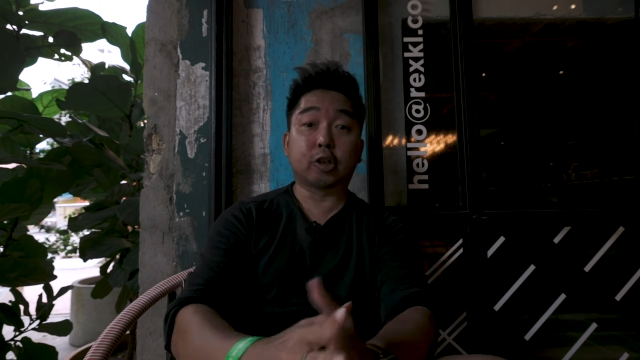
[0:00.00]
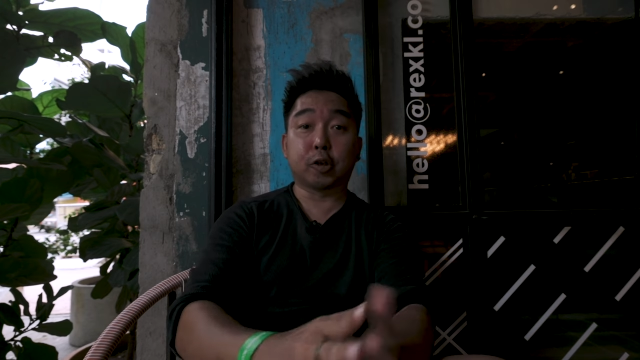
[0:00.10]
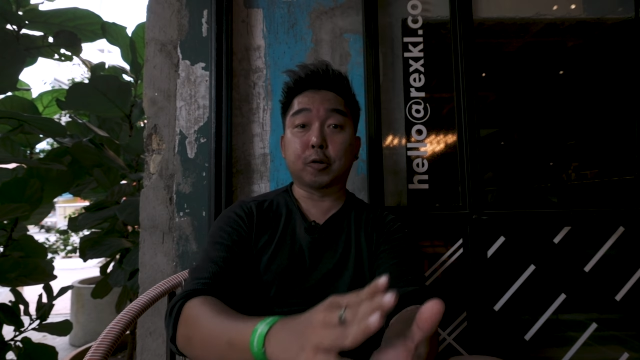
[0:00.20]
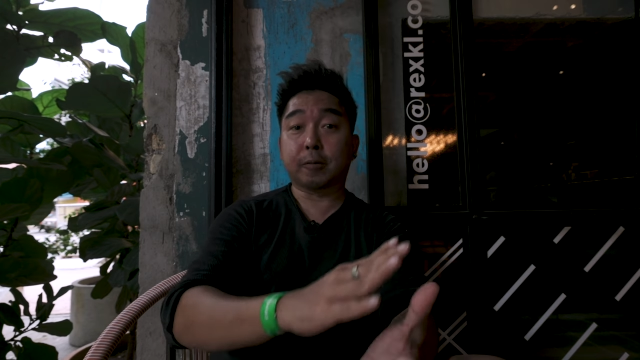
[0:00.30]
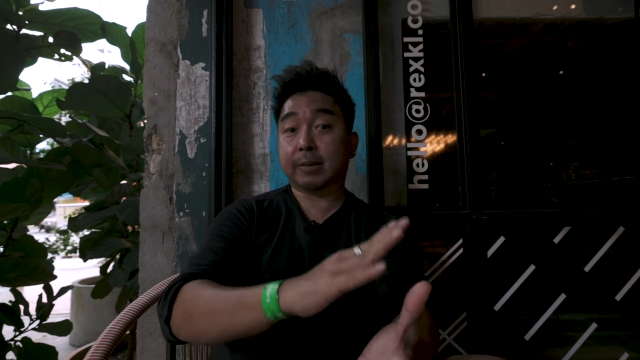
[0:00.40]

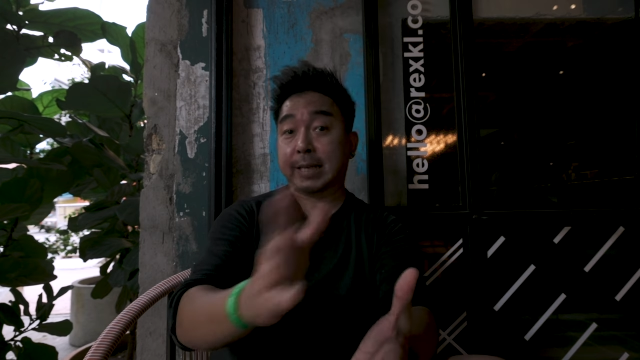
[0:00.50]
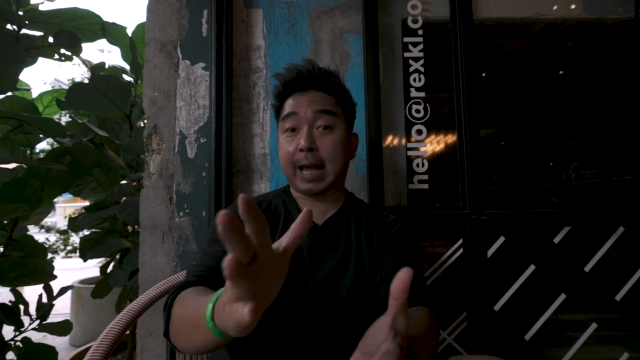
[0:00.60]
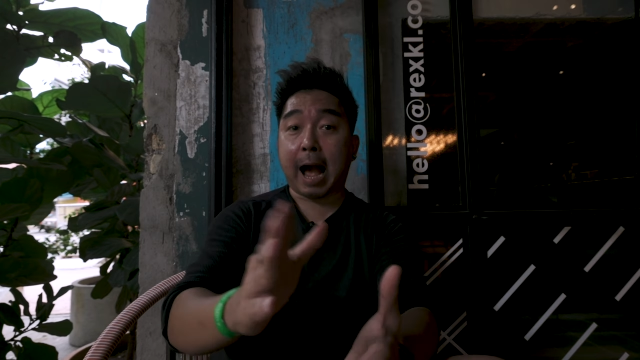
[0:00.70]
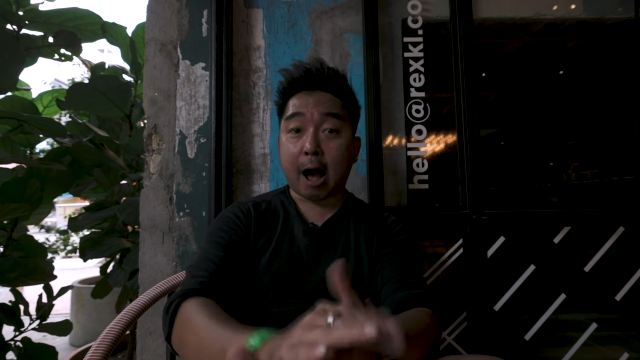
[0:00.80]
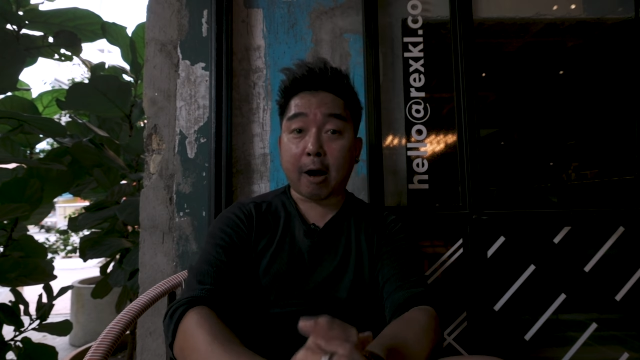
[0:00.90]
to the
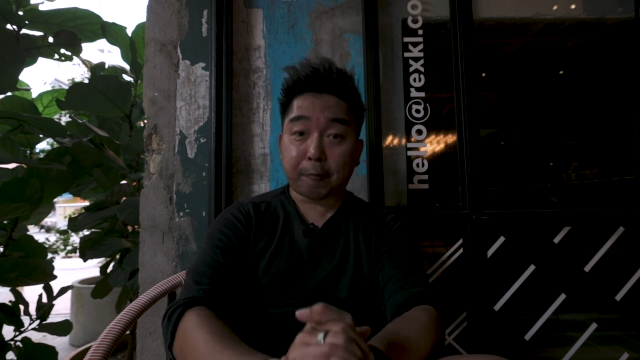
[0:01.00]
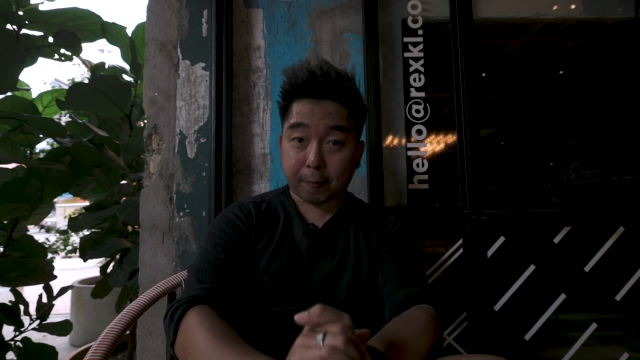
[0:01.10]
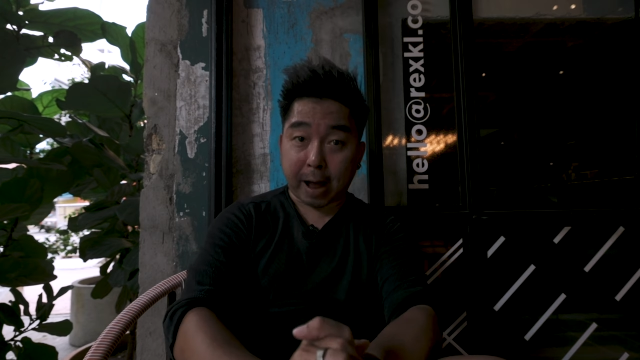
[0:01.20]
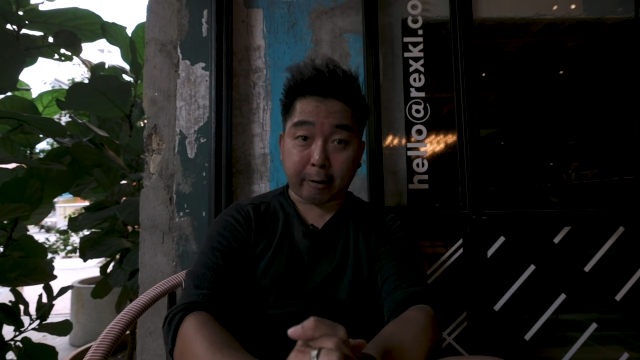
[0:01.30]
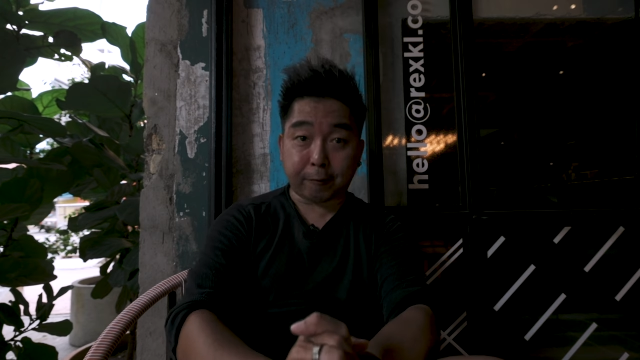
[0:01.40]

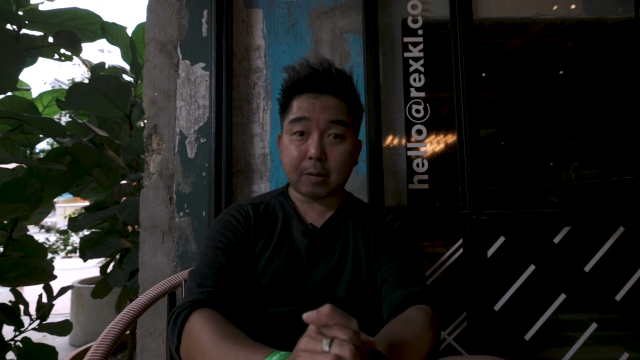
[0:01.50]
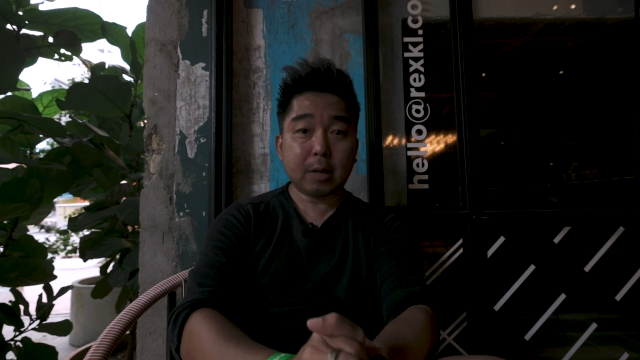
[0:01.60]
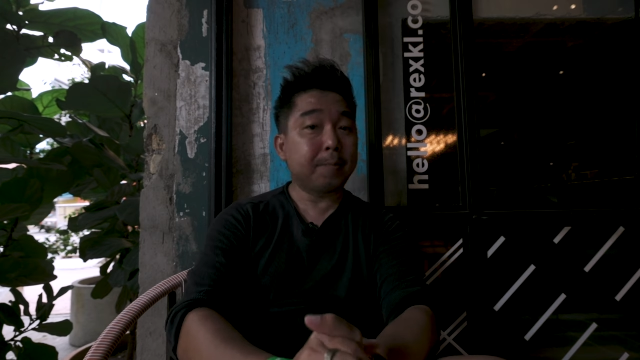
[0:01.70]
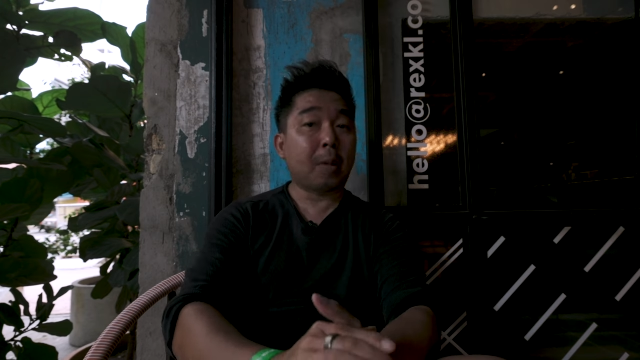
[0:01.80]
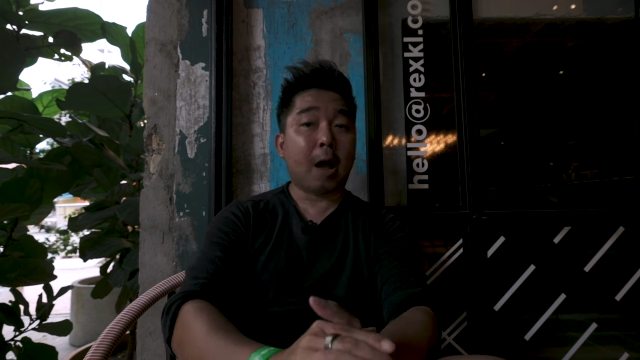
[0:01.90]

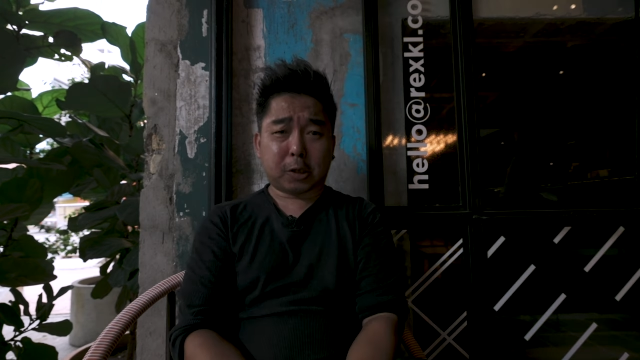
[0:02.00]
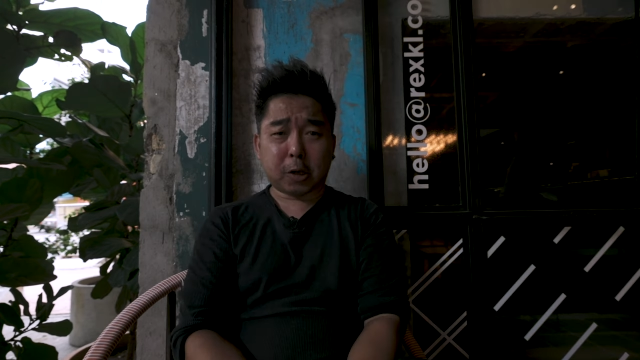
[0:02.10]
R5.